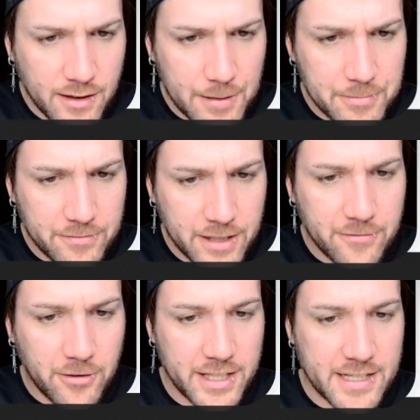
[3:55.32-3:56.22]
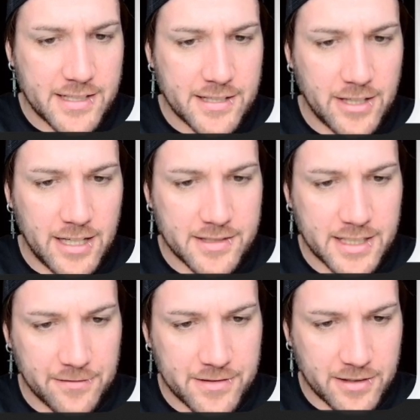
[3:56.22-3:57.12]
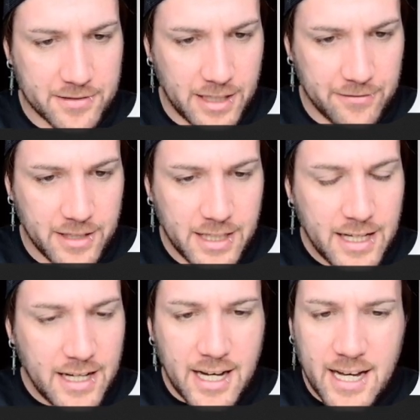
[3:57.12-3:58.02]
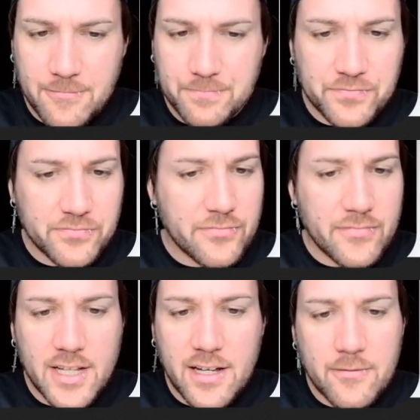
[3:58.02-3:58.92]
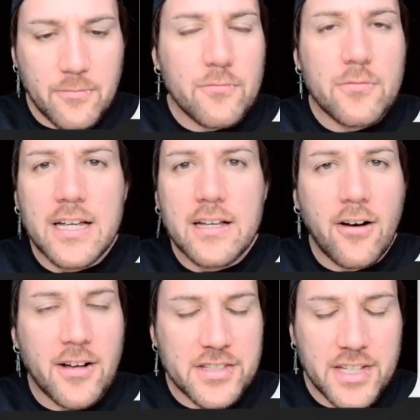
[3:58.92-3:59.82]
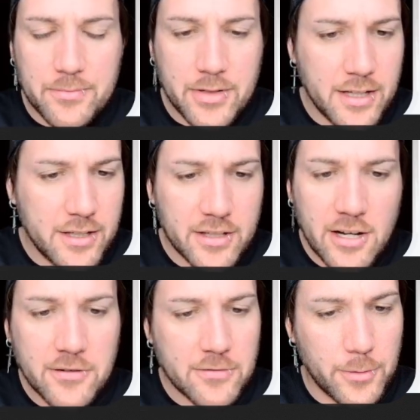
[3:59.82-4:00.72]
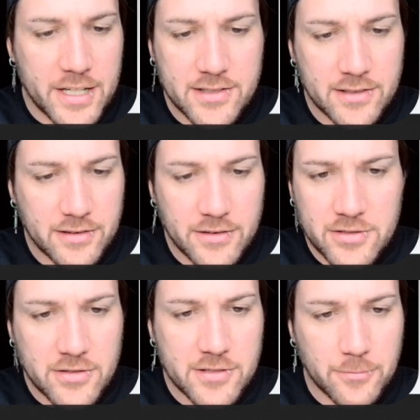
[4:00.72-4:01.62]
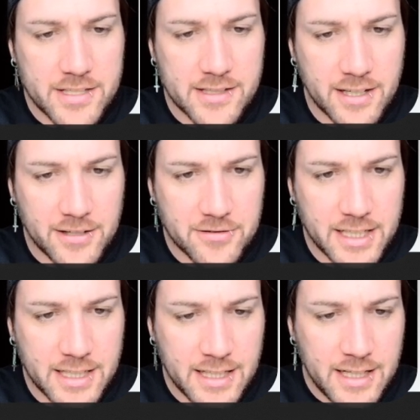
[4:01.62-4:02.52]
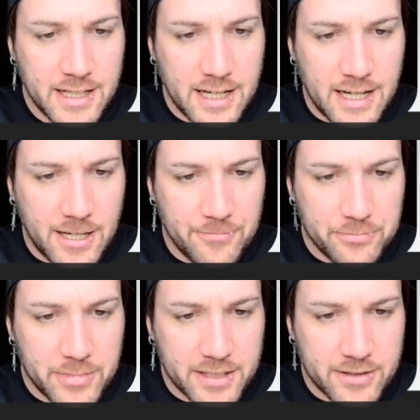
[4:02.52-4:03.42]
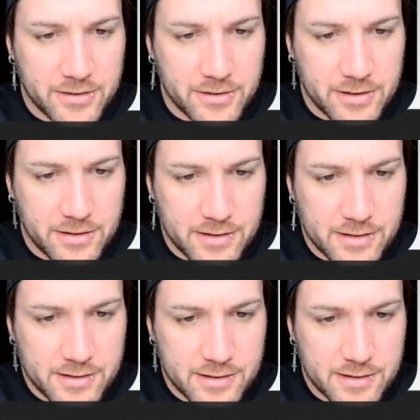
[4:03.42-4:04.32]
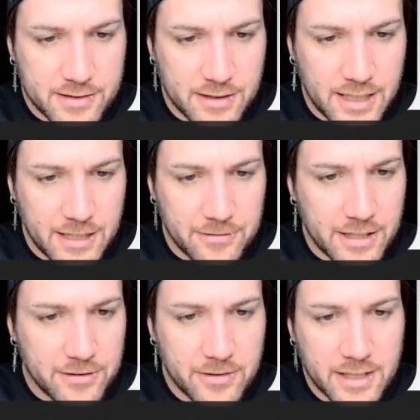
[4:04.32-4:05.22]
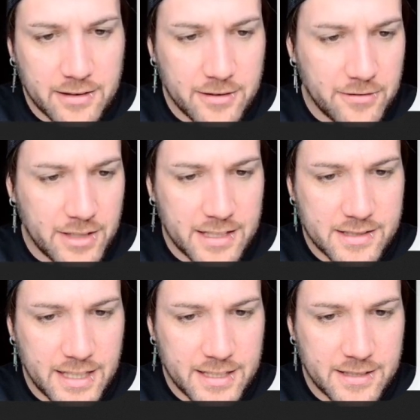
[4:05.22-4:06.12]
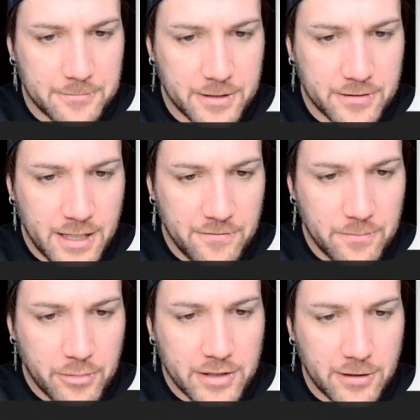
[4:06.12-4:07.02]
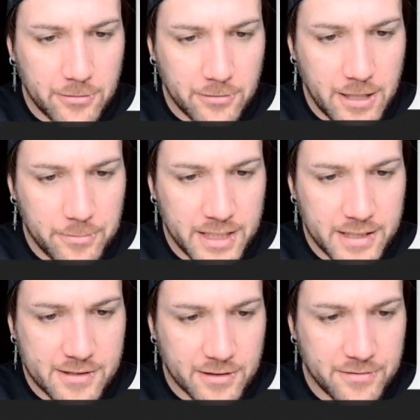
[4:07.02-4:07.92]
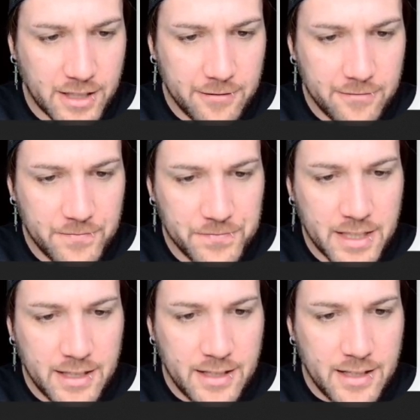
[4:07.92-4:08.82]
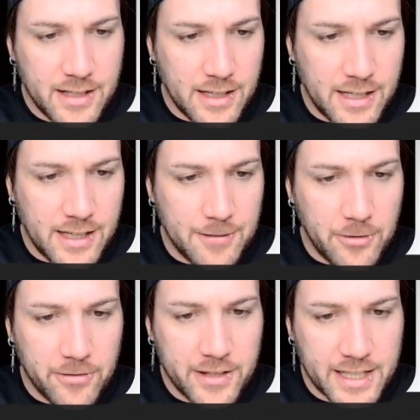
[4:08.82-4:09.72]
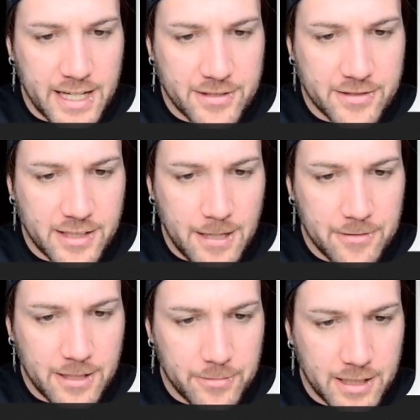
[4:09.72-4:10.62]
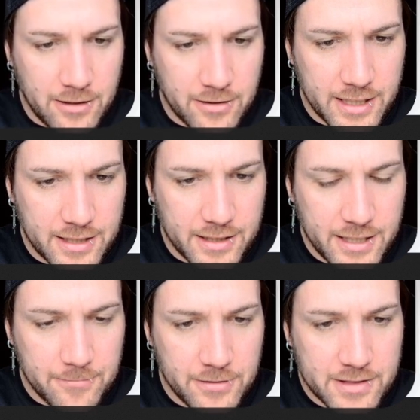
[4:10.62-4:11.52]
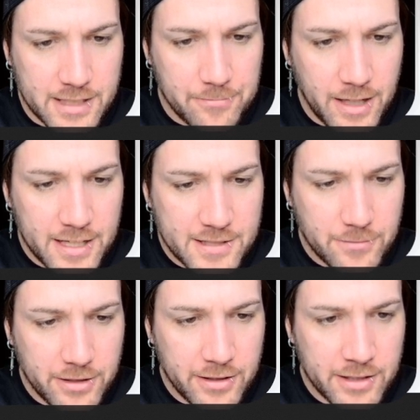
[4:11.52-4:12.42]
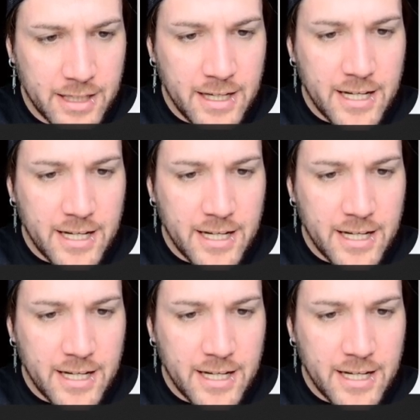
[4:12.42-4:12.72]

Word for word: IPv4. Yes, that's right. I was thinking of Socks 5. Um, hot tip, go a Western, you choose a Western country um, because, oh, there we go, U United States, that'll be good enough. Protocol, that'll be Socks 5. Uh, authentication type, that'll be login, yep, username, password.